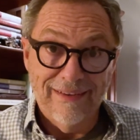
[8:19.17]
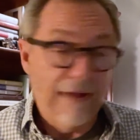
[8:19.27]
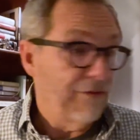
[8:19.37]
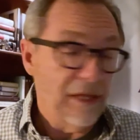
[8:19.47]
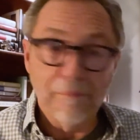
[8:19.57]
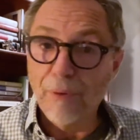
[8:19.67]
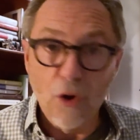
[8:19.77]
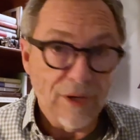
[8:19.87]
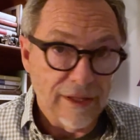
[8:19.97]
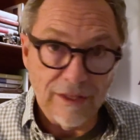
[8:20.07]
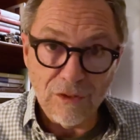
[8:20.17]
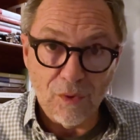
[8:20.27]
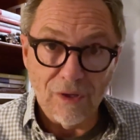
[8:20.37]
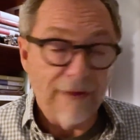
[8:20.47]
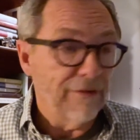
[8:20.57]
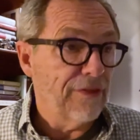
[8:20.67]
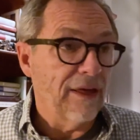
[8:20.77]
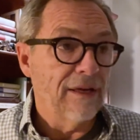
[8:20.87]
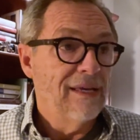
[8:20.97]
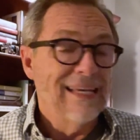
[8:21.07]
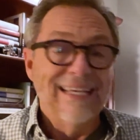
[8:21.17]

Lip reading: Everything broken in this world, everything